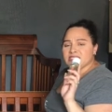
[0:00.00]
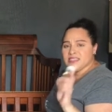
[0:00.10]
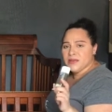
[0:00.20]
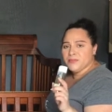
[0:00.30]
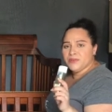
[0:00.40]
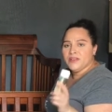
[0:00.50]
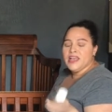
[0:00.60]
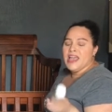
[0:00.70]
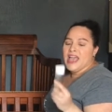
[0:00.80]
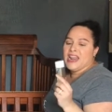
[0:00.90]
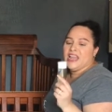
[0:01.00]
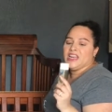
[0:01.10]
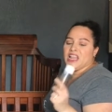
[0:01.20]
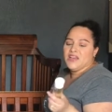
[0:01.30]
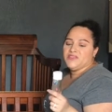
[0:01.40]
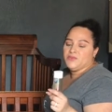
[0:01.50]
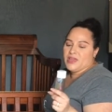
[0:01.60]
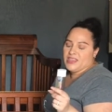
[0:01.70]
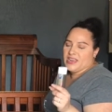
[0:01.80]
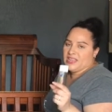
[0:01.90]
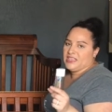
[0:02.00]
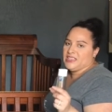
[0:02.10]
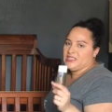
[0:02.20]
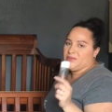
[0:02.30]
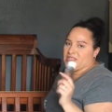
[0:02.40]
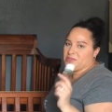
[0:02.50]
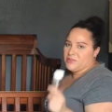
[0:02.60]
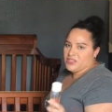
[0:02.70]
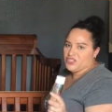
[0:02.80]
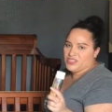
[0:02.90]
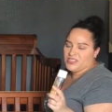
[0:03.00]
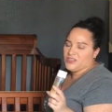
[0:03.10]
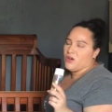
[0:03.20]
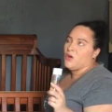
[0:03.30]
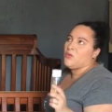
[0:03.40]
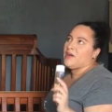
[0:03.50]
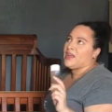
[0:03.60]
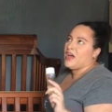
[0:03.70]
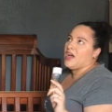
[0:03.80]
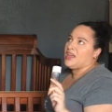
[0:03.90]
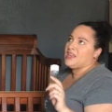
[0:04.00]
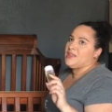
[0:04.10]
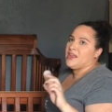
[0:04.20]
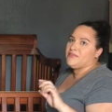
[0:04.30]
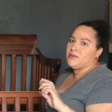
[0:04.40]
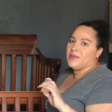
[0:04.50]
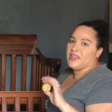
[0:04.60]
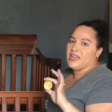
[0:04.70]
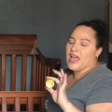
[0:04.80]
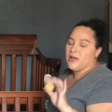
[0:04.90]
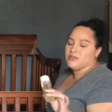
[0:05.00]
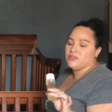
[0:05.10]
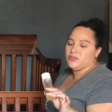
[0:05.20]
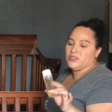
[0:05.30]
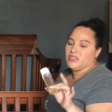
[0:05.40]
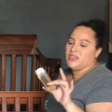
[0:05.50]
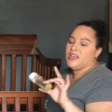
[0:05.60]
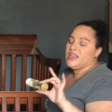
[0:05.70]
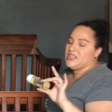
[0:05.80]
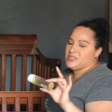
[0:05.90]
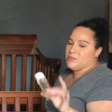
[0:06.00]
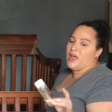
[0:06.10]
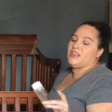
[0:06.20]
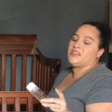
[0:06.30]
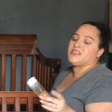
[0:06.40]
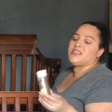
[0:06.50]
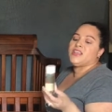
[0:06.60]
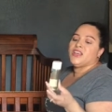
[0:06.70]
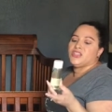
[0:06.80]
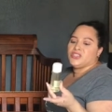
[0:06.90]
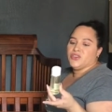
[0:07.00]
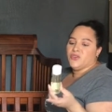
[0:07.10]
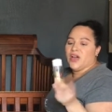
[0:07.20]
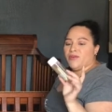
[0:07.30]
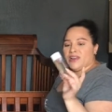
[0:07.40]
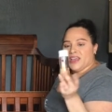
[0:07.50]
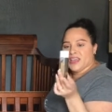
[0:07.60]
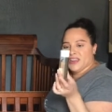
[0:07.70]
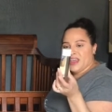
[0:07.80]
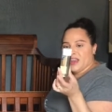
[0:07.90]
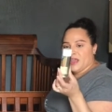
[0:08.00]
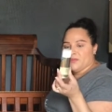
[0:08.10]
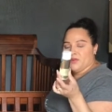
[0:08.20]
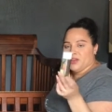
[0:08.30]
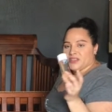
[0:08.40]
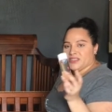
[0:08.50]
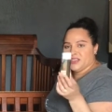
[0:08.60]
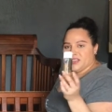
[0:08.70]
sample and I love the way that it cleaned my sponges. Oh my God, it left them like absolutely spotless. So I went ahead and I bought